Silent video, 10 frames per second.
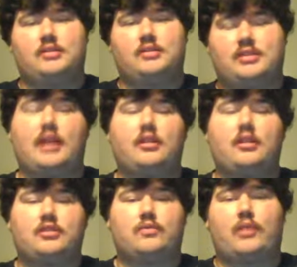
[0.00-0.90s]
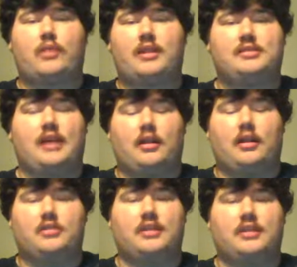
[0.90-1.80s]
sellers,
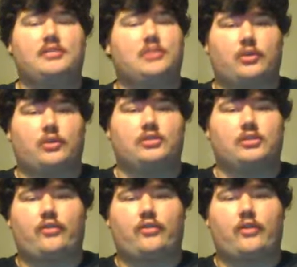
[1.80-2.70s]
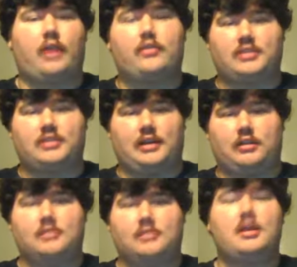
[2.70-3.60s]
resellers, and sourcers for other
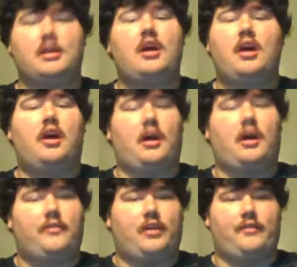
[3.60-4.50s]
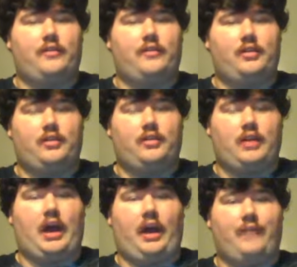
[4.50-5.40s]
sellers off of
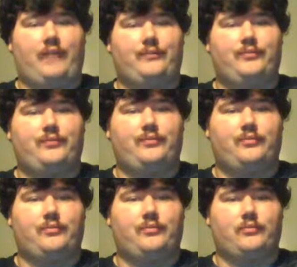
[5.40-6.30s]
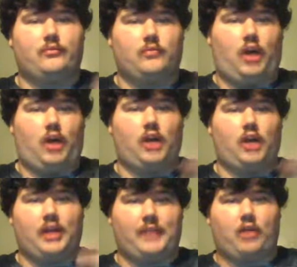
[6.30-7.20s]
uh,
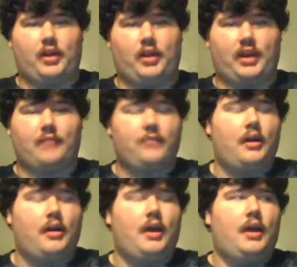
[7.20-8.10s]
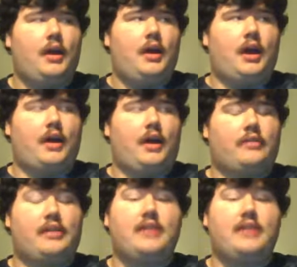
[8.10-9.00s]
online marketing.
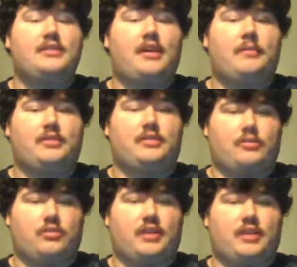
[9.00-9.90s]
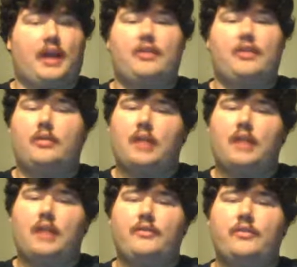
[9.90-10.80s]
Today's tip is sourcing. I know a lot
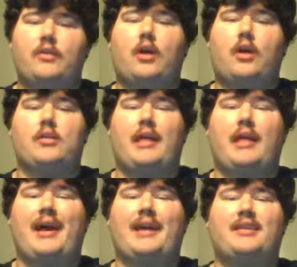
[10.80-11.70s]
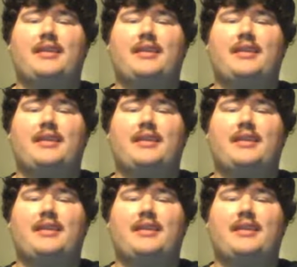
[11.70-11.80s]
of you are like,